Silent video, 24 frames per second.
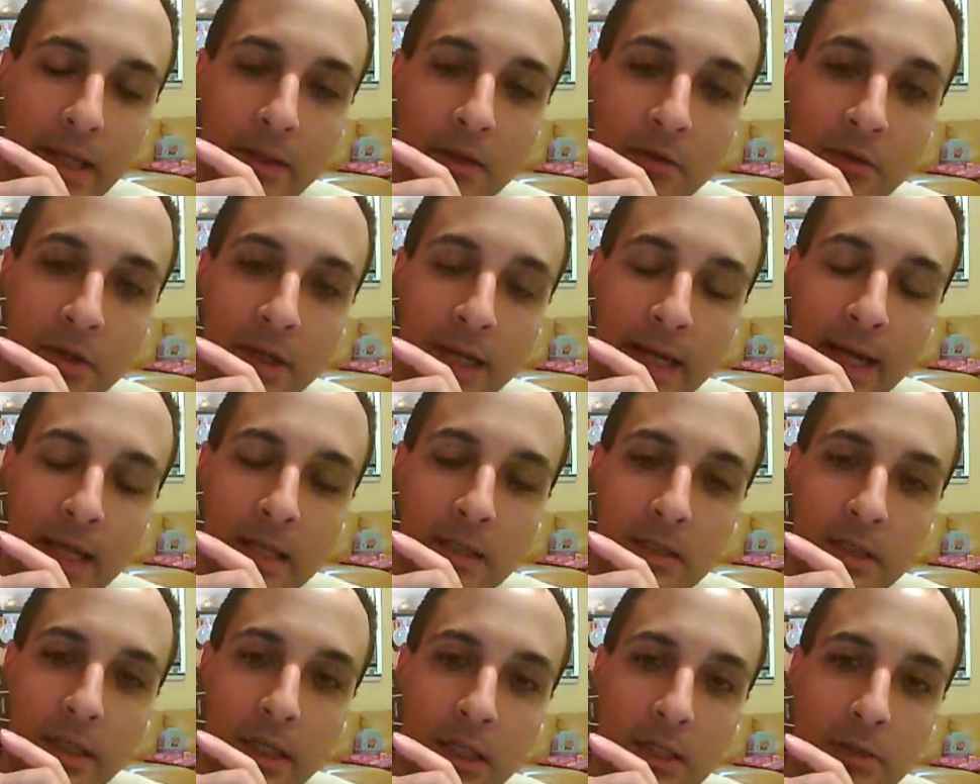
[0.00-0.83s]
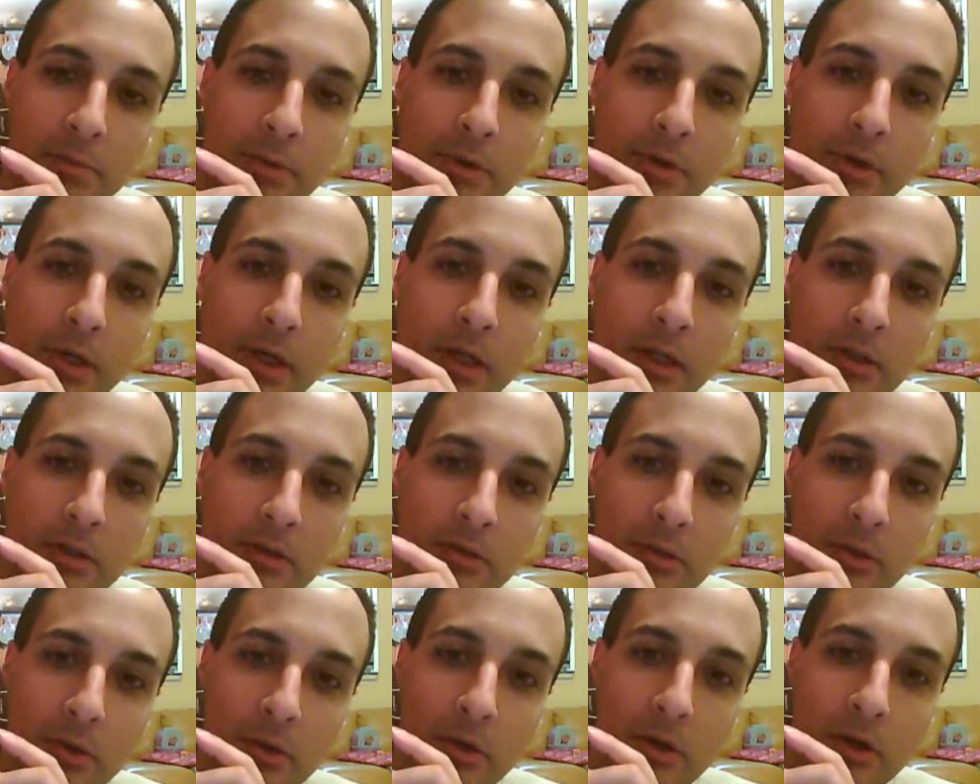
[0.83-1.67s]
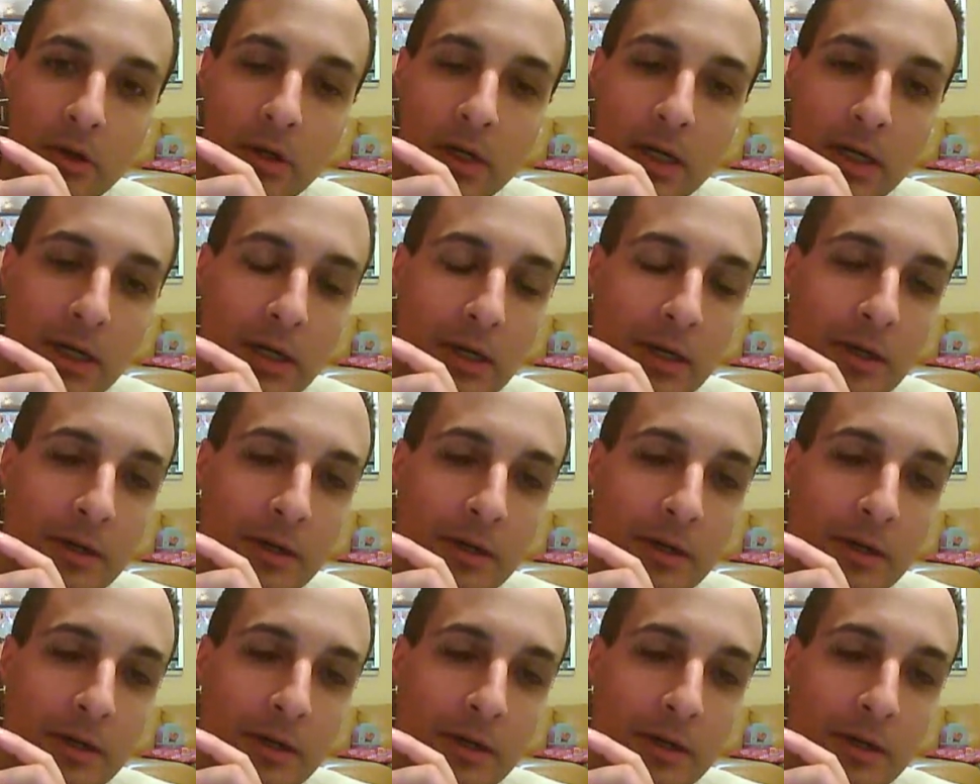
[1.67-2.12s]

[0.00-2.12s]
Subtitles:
either enhance the experience or